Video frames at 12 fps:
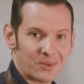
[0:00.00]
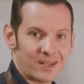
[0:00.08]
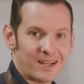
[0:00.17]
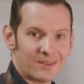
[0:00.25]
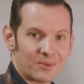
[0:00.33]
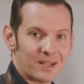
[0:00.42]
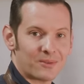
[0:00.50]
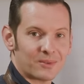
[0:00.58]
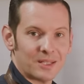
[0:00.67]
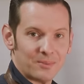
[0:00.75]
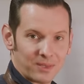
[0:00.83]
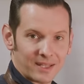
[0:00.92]
we're not we're not
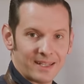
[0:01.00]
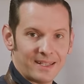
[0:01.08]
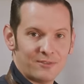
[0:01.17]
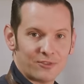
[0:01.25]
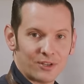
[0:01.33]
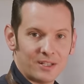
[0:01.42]
really planning for